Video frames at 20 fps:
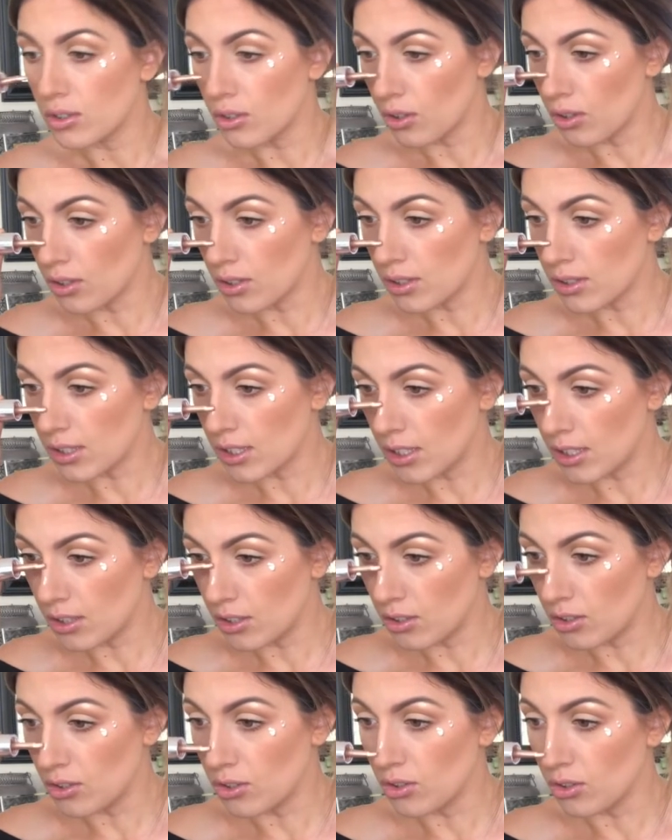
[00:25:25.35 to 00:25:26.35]
Honestly,
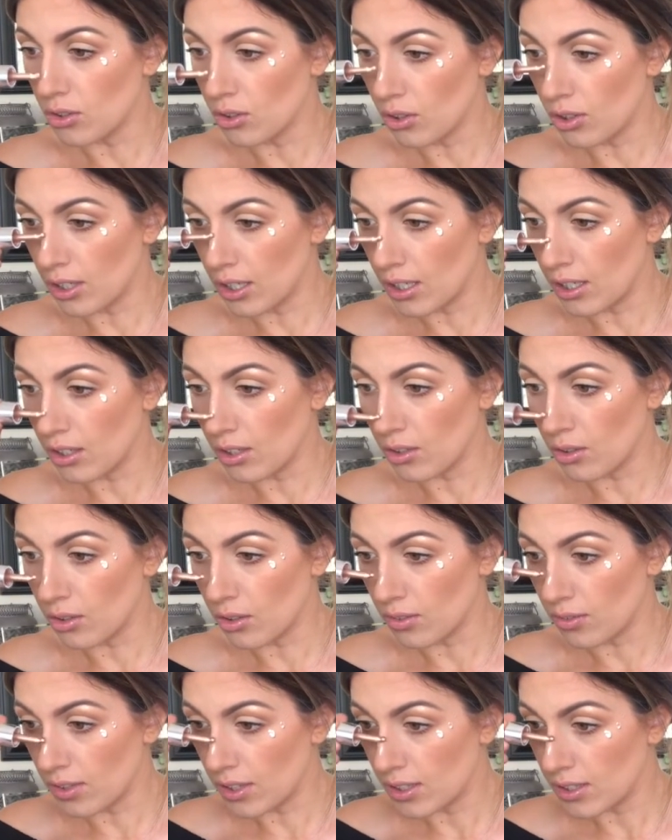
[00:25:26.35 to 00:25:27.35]
you do not need a lot
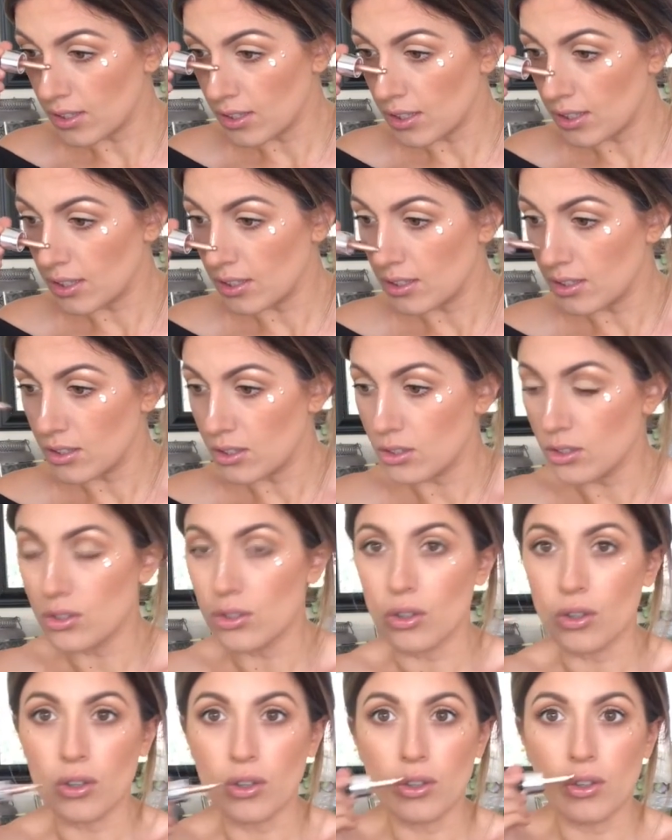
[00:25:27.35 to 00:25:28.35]
of this. It is
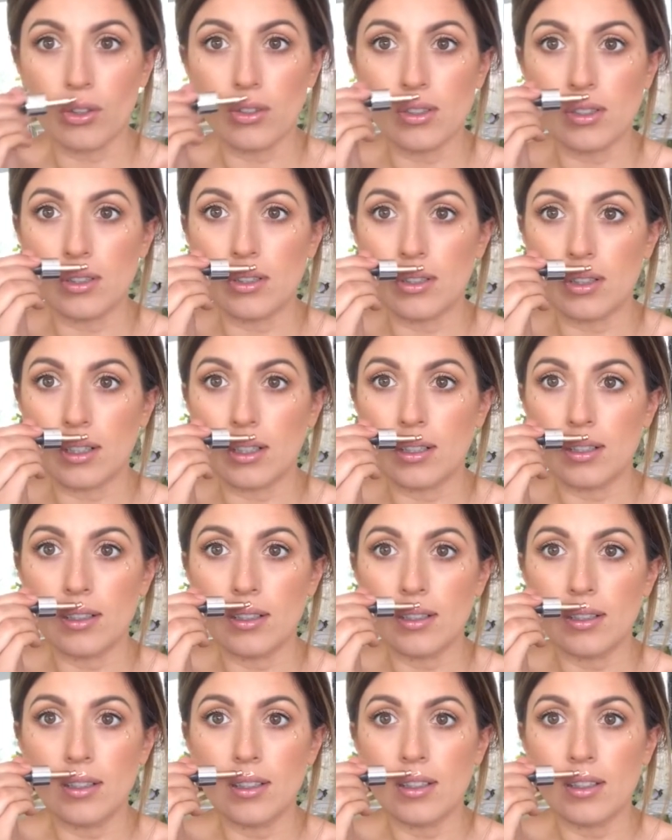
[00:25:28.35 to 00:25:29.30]
so concentrated.